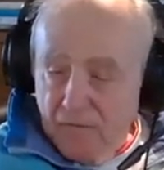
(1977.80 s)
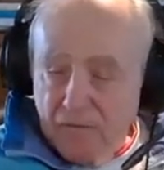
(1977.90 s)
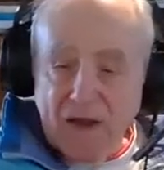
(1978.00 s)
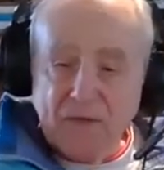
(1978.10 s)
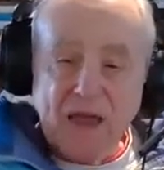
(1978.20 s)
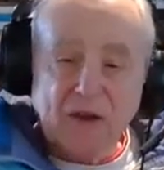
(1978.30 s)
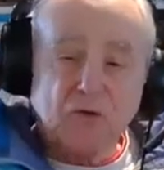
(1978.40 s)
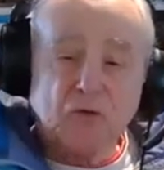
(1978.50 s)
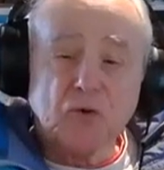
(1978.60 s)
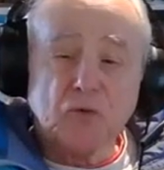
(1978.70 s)
find that
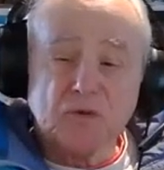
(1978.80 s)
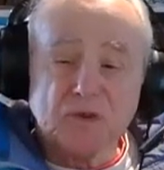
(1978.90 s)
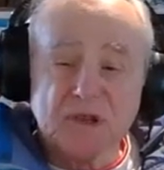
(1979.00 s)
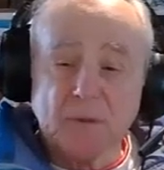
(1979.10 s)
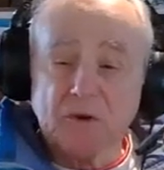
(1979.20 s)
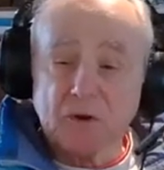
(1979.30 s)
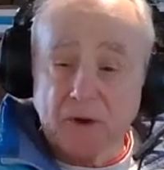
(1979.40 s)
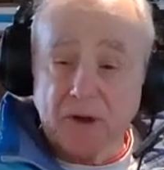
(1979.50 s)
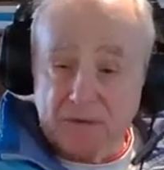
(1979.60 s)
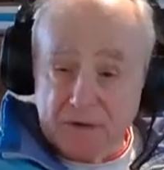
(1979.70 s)
true to some
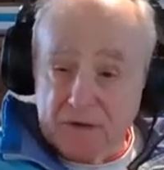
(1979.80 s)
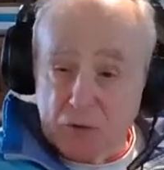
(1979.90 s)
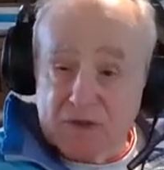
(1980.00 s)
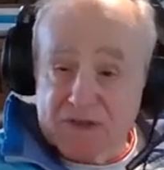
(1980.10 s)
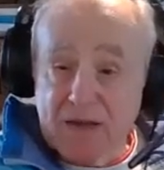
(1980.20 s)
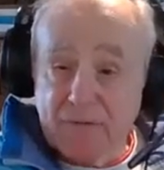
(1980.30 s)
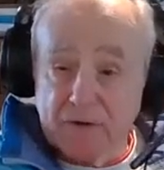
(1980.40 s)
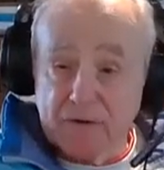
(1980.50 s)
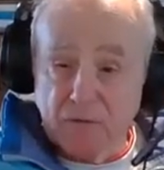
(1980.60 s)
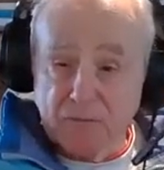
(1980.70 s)
degree. To a
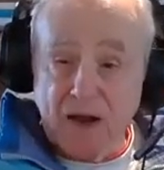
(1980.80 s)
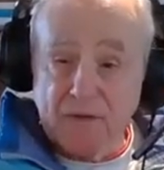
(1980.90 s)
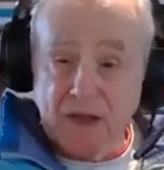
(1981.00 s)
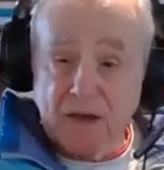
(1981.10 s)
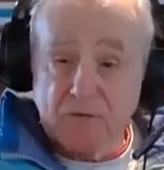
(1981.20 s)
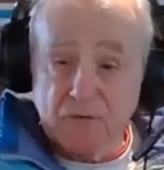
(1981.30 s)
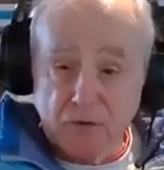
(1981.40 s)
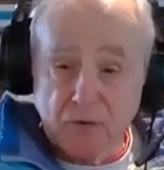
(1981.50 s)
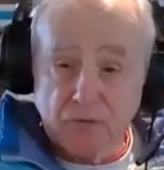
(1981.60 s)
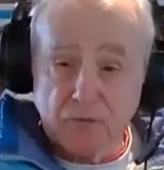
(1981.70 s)
seven, you find that
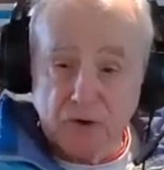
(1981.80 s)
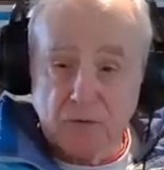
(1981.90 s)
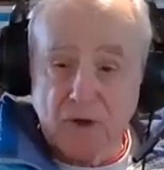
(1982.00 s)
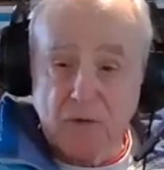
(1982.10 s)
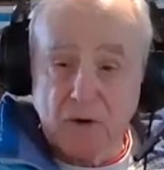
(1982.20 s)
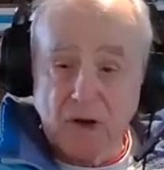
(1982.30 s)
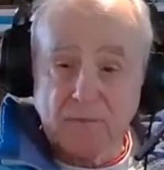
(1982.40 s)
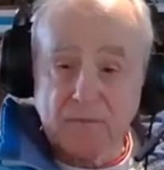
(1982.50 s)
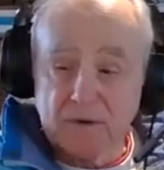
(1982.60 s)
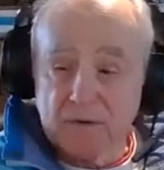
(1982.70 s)
true. Your mother
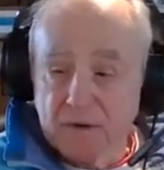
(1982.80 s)
left, mm-hmm.